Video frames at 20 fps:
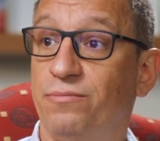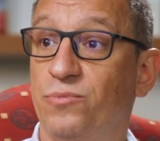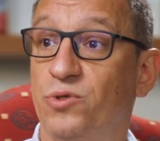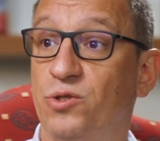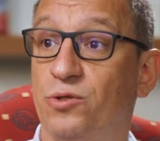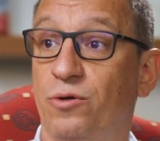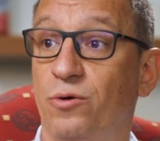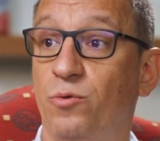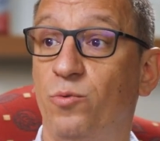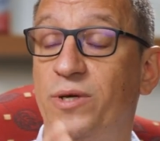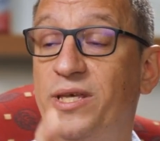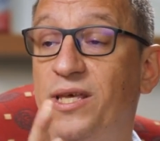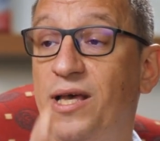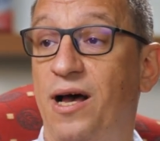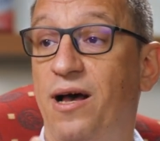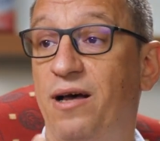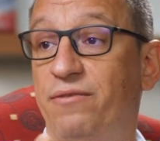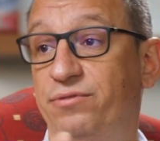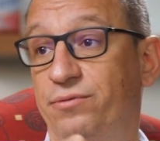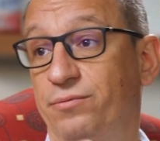So we
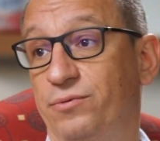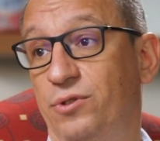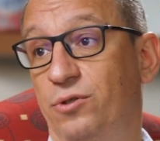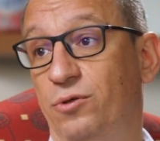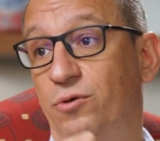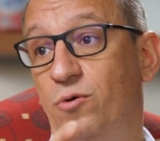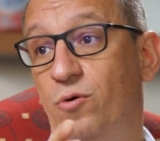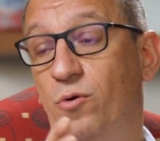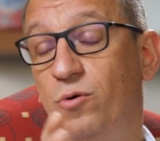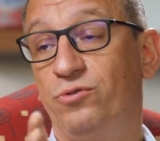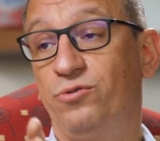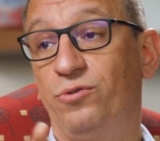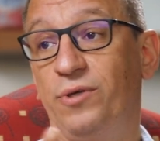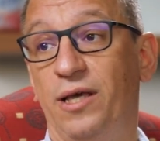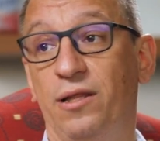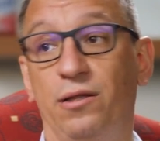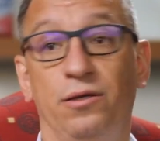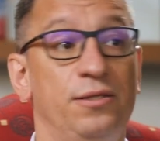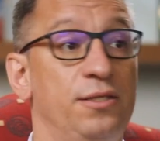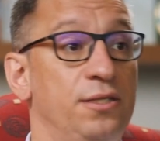have,
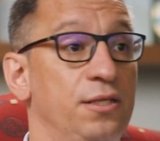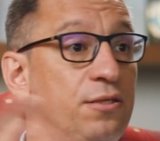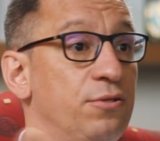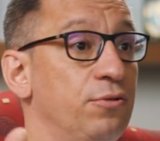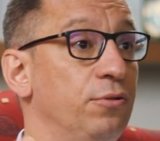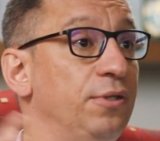altogether 6